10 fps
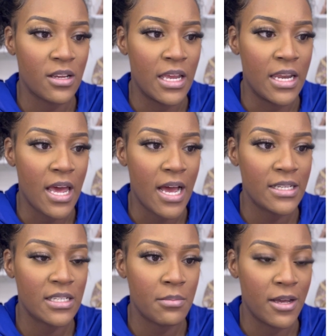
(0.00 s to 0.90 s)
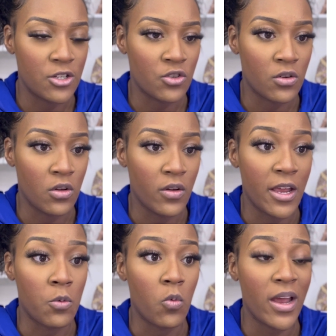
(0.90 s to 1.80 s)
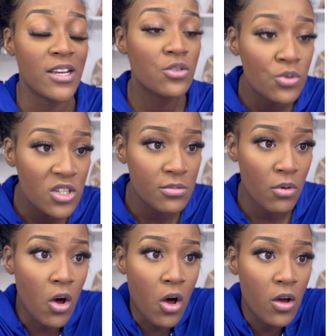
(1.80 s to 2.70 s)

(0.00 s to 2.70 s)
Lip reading: and not symmetrical and way too small,